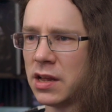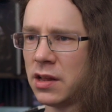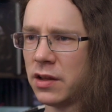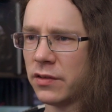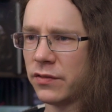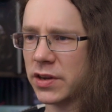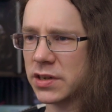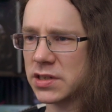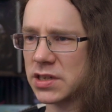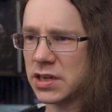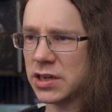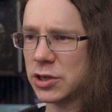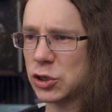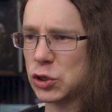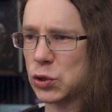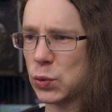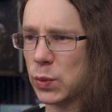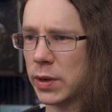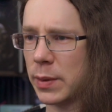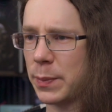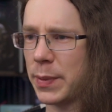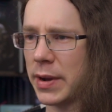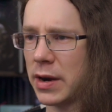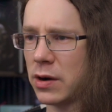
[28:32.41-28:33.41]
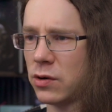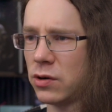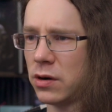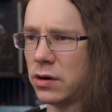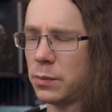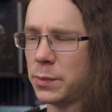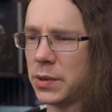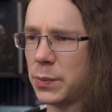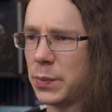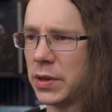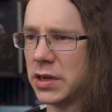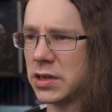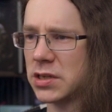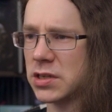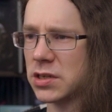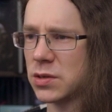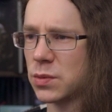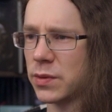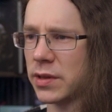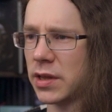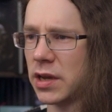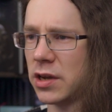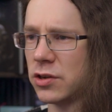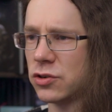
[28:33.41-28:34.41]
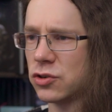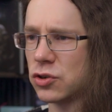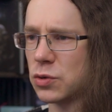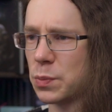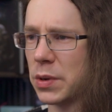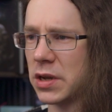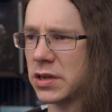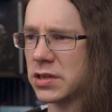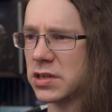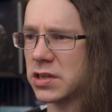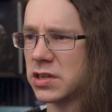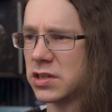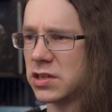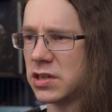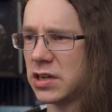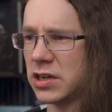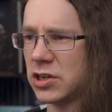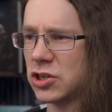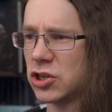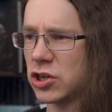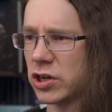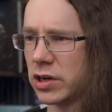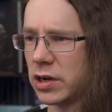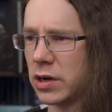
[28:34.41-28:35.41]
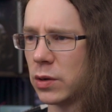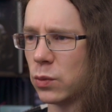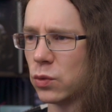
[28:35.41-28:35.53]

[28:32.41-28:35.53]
Fix an issue where power armor pieces with 100 plus condition